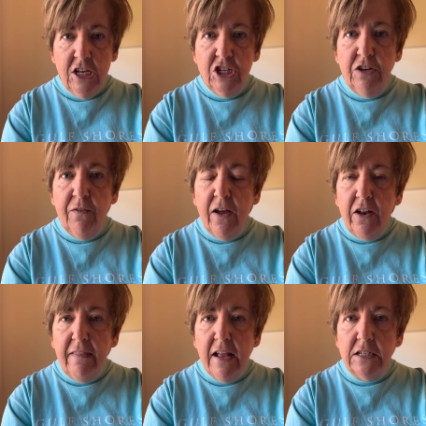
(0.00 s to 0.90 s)
She
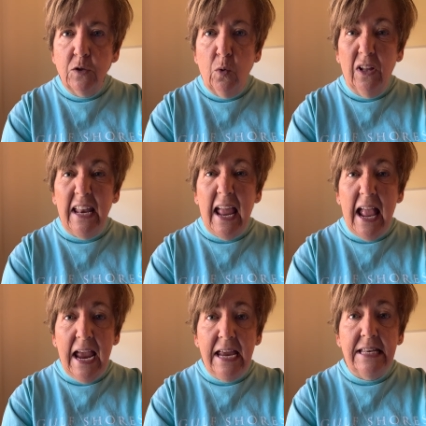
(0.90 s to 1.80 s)
founded that school in
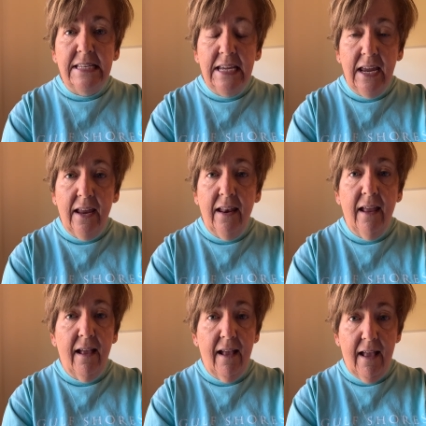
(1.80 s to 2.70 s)

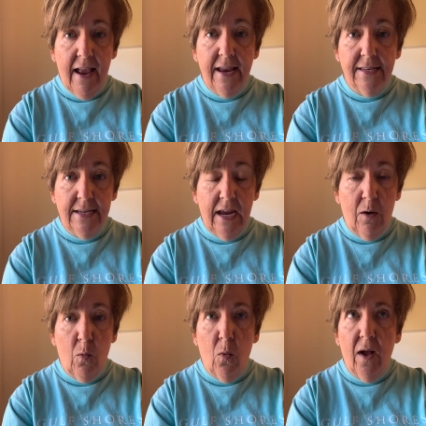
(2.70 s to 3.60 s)

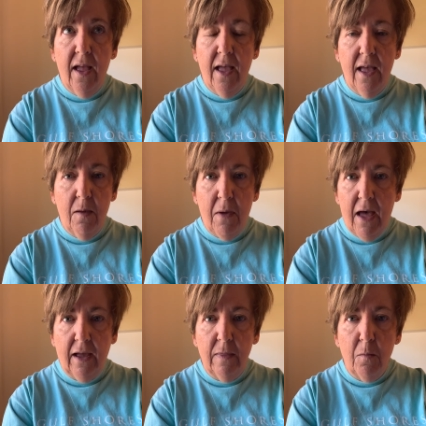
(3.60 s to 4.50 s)
1818, way
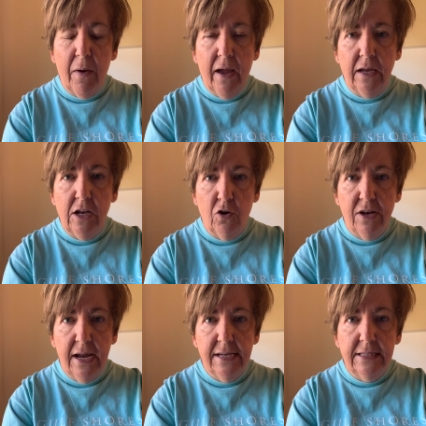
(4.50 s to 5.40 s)
back in the pioneer
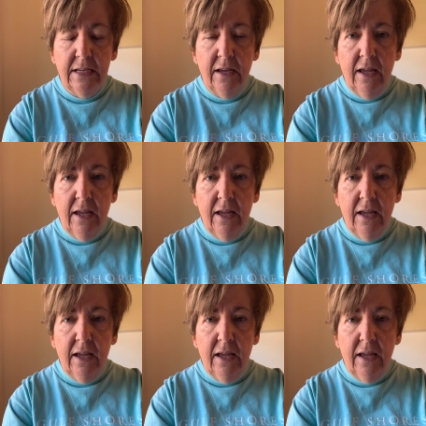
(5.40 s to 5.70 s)
days.